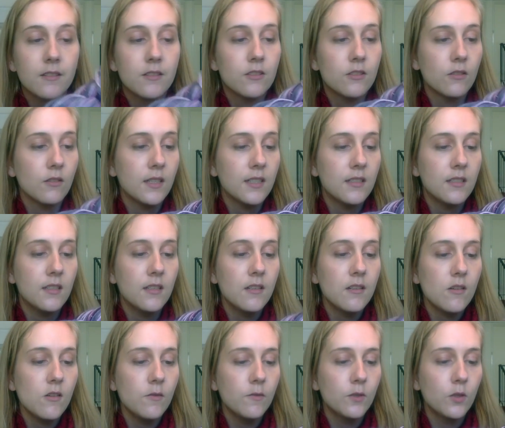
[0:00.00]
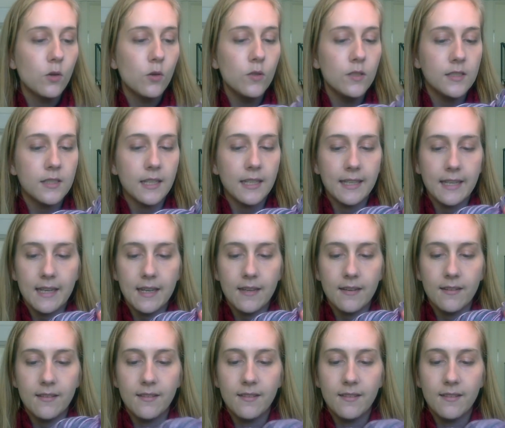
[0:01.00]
So I said, of course I can.